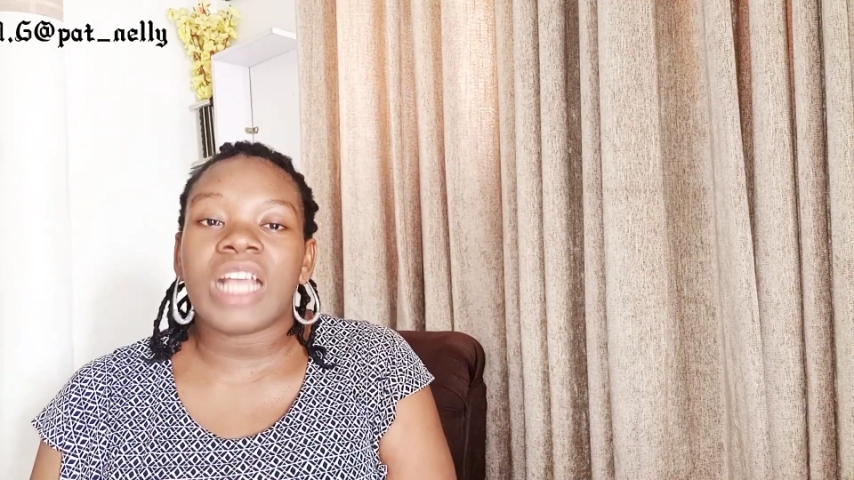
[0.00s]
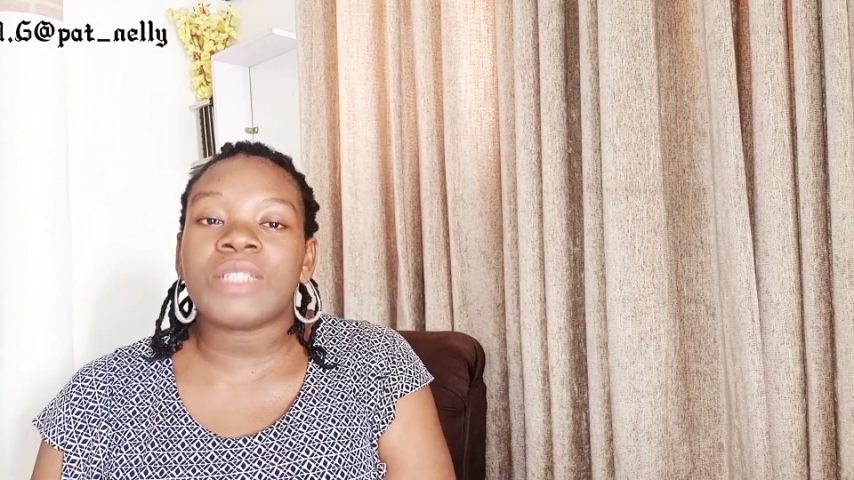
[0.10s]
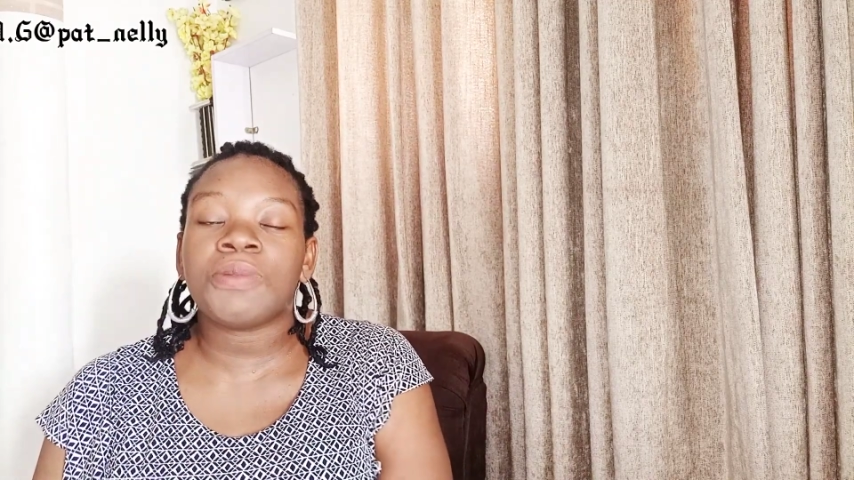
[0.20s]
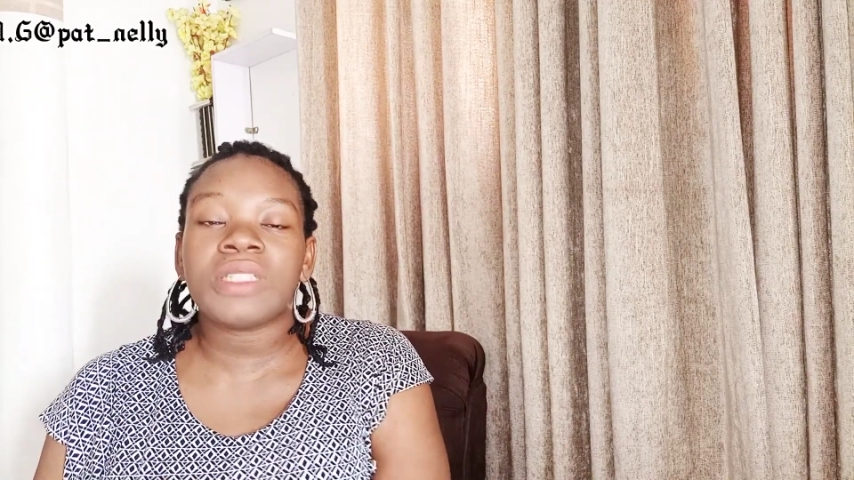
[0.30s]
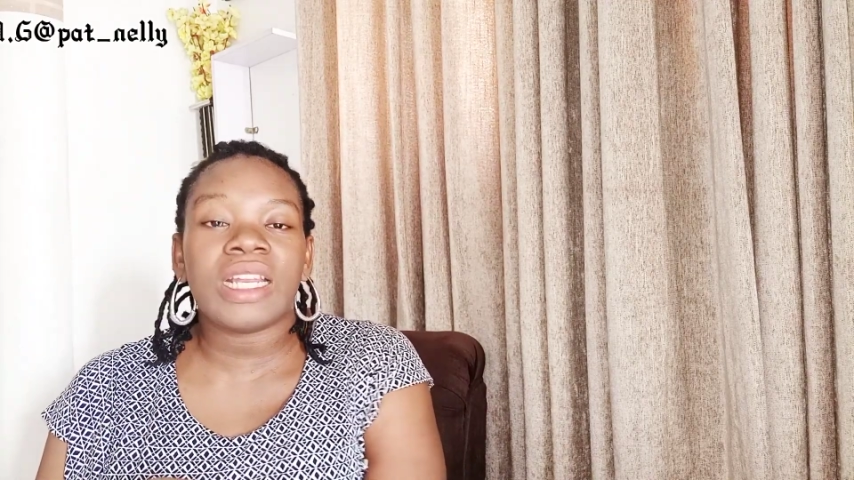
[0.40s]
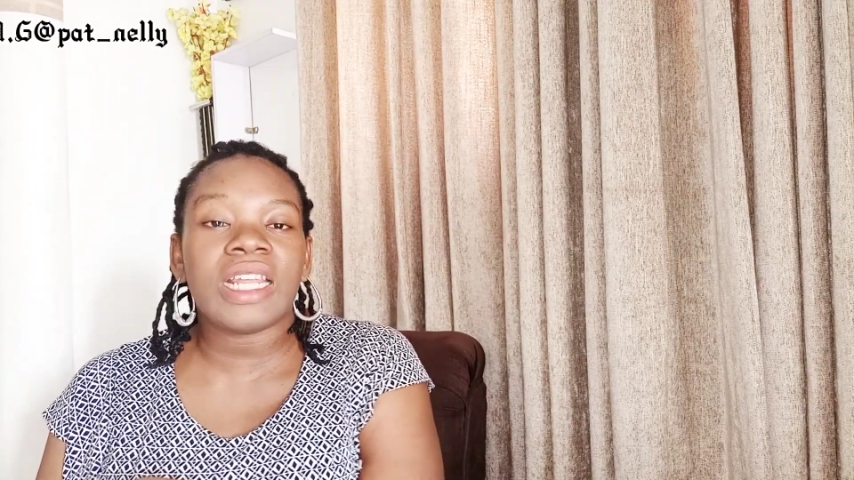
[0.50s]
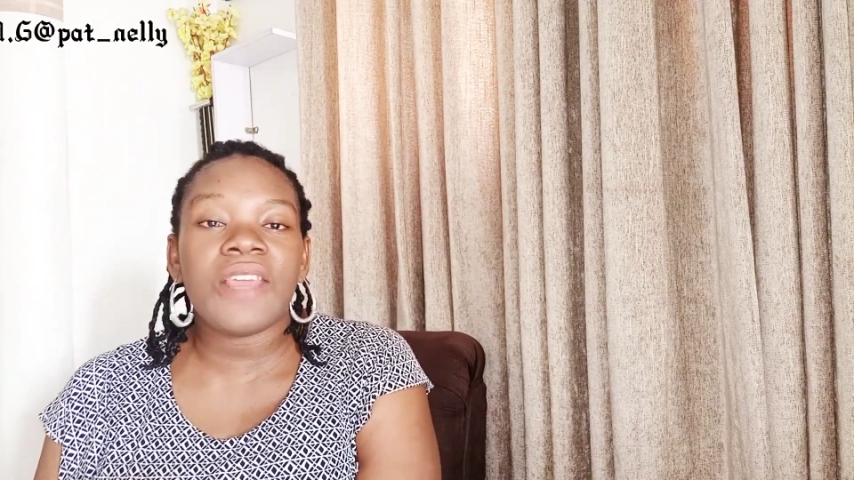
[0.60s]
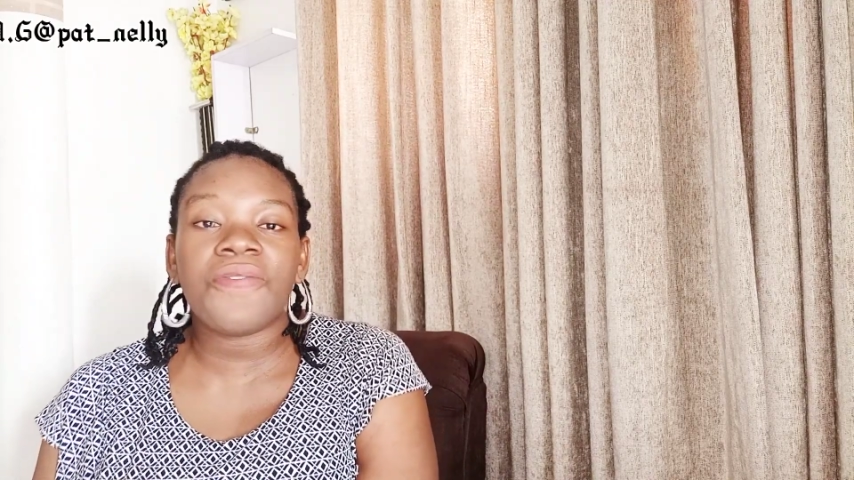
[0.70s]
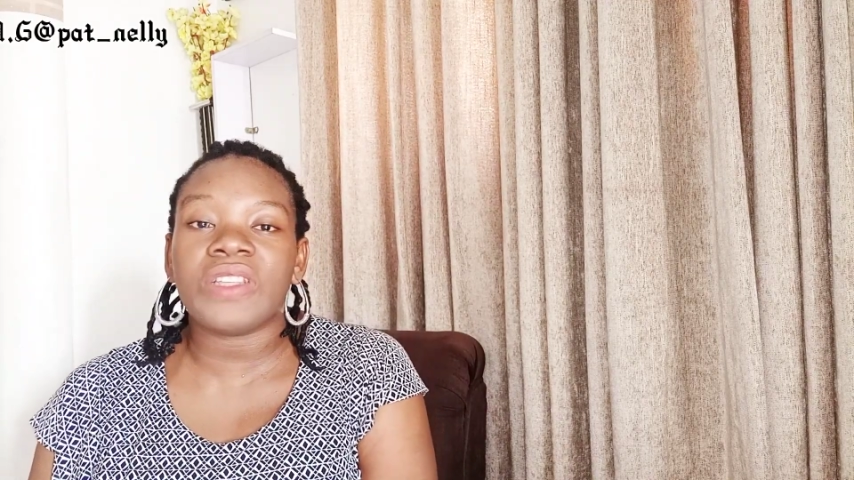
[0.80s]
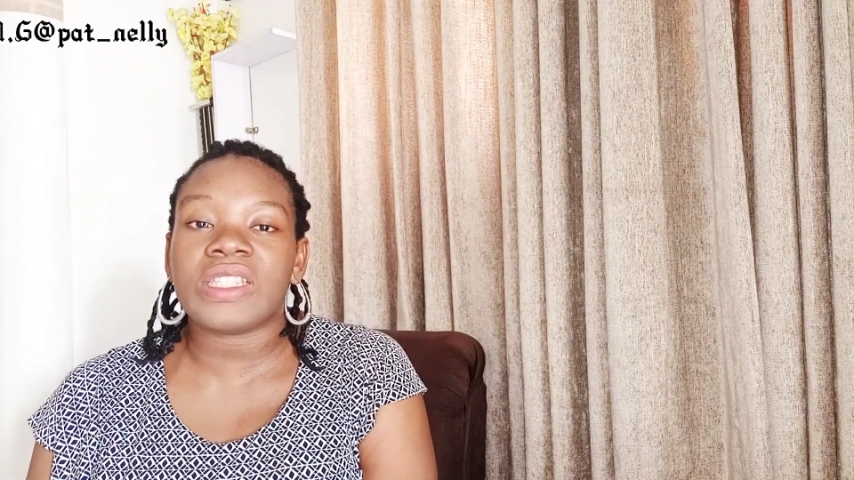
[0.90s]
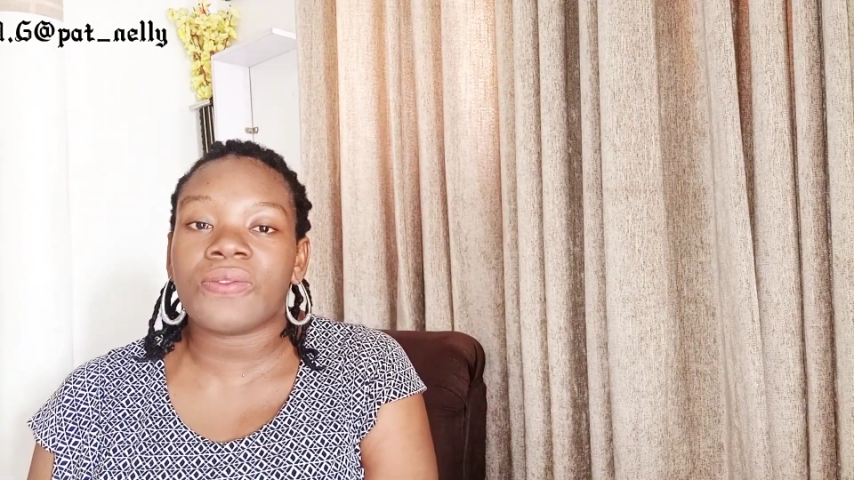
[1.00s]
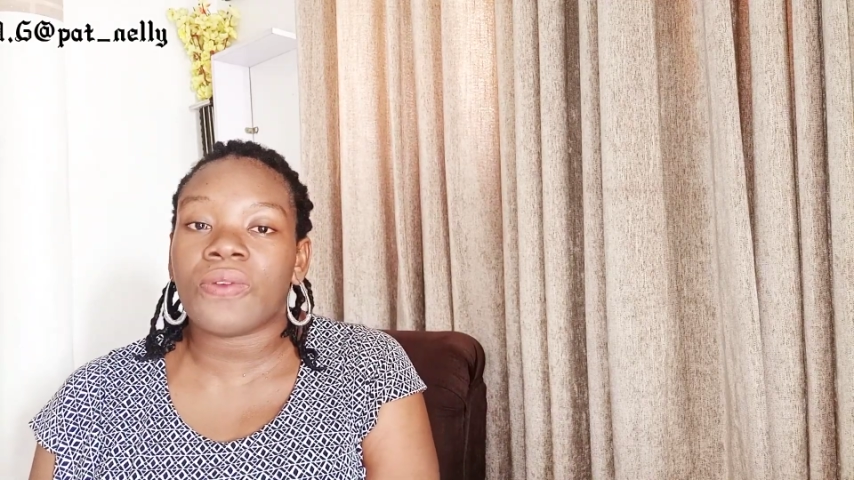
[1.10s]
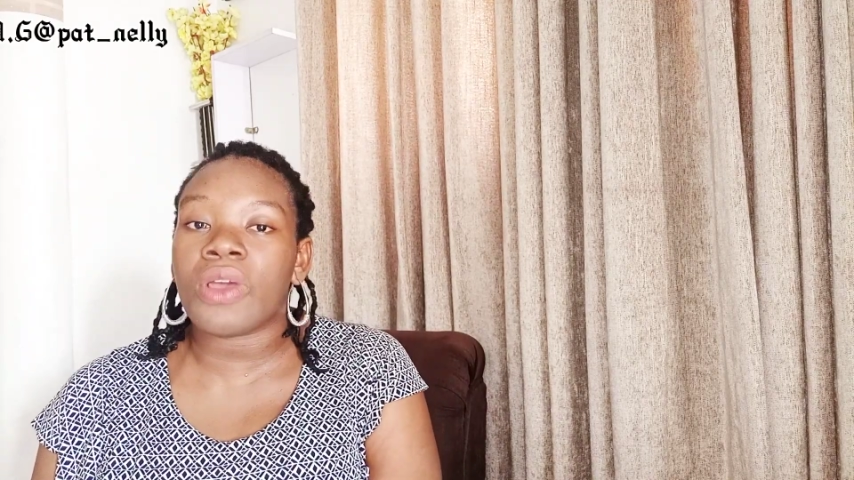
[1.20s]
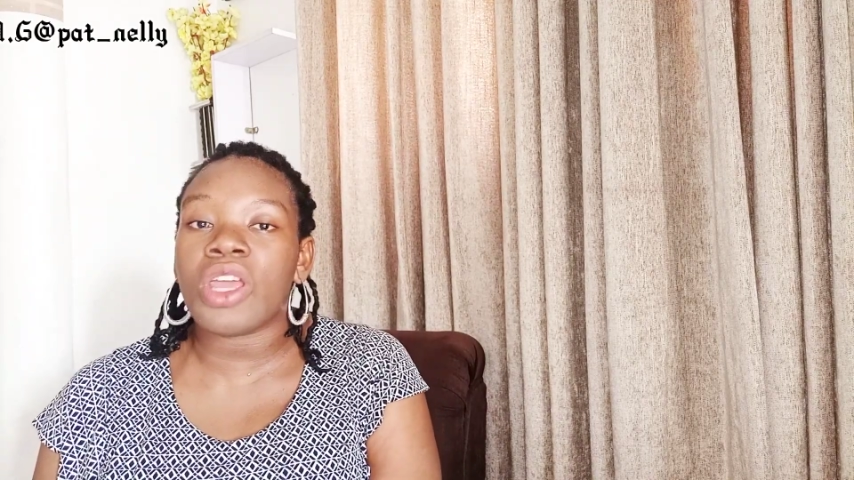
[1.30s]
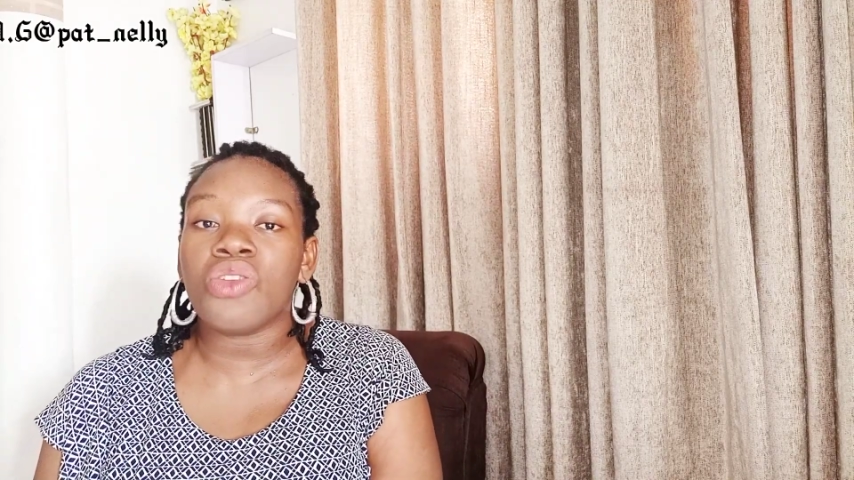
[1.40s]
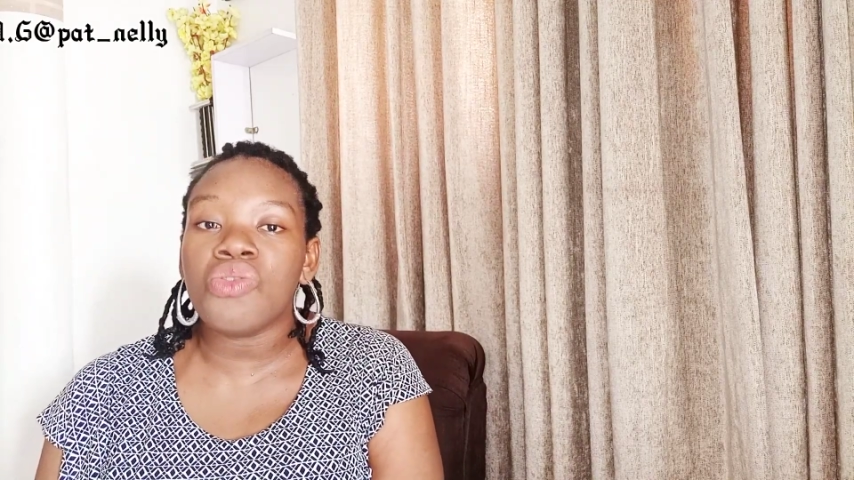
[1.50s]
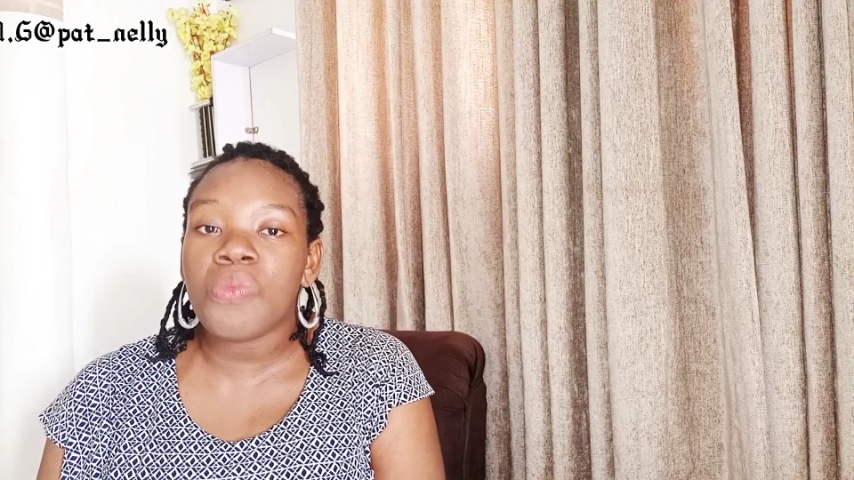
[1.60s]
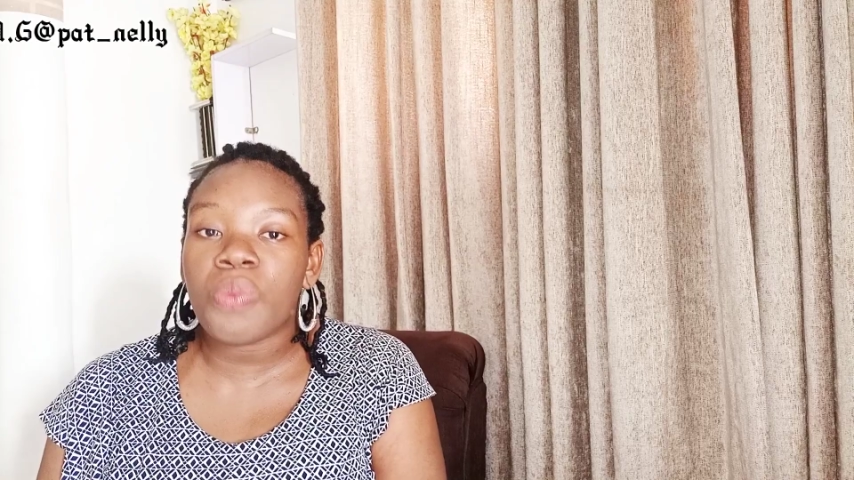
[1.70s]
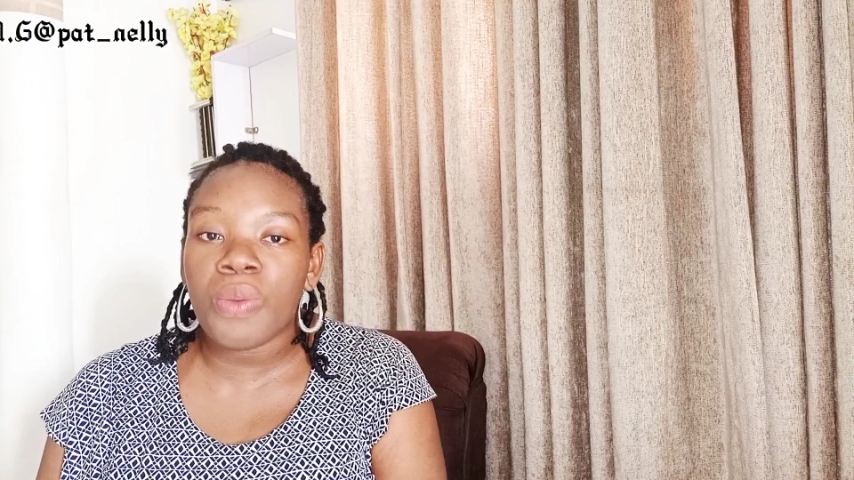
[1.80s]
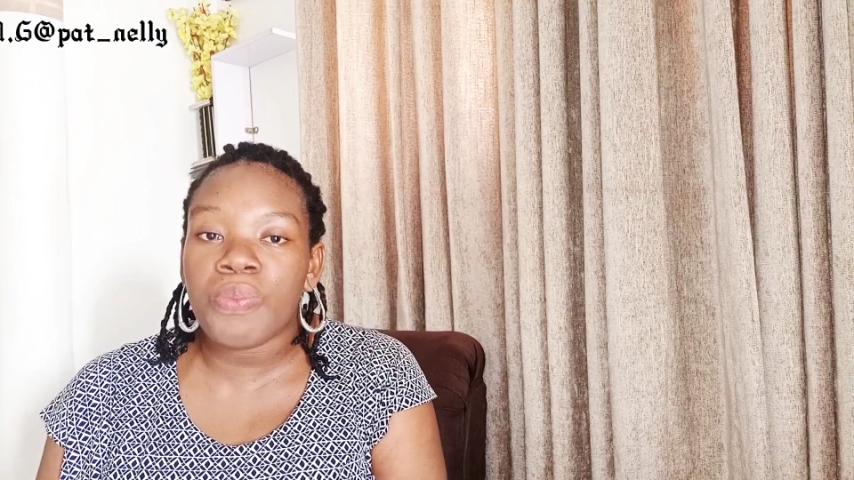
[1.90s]
especially if it's for a
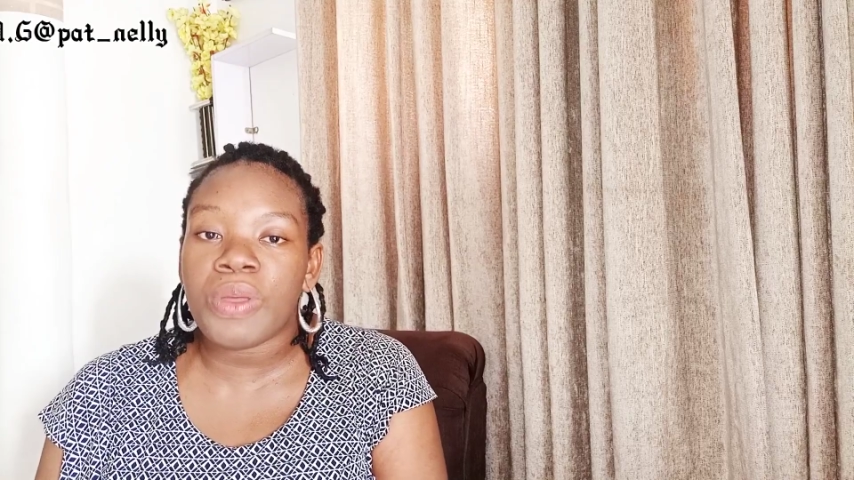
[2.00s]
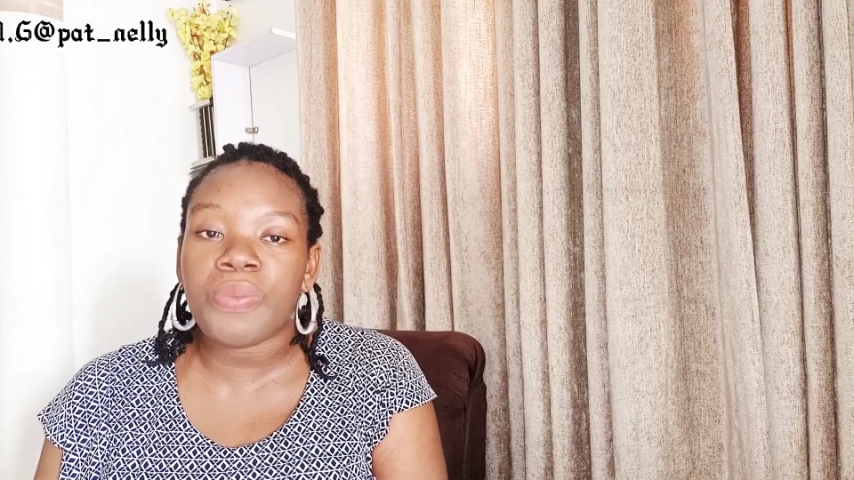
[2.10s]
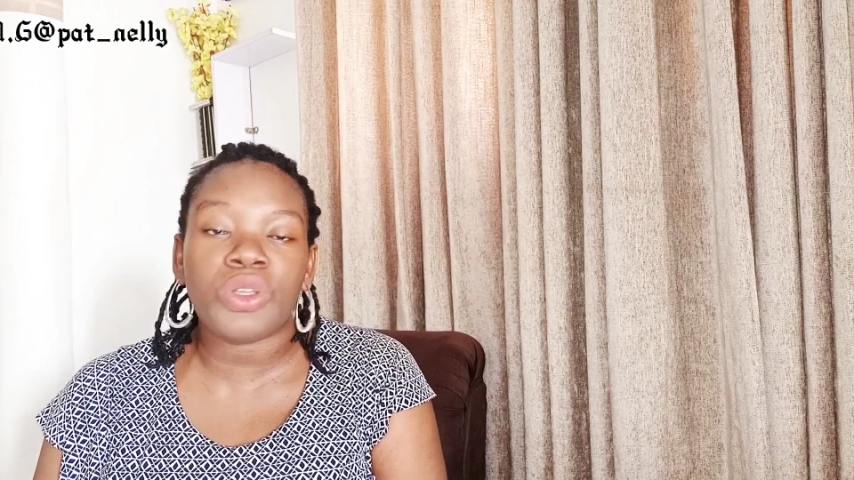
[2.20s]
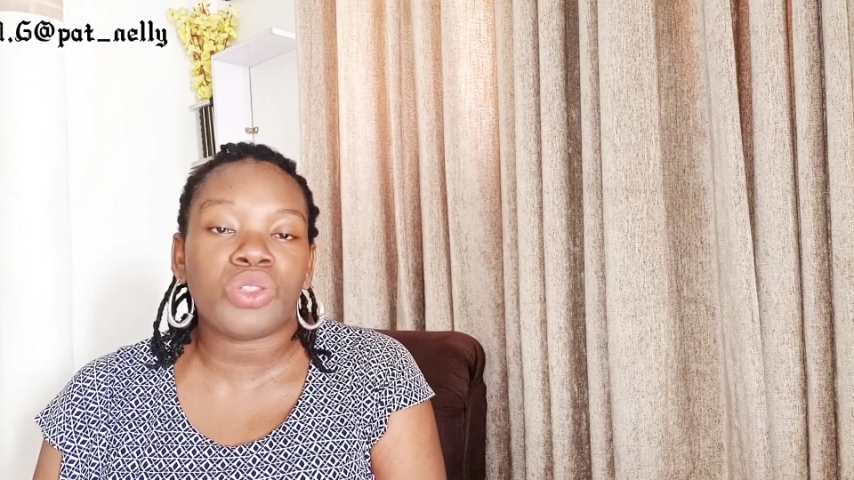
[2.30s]
newborn baby,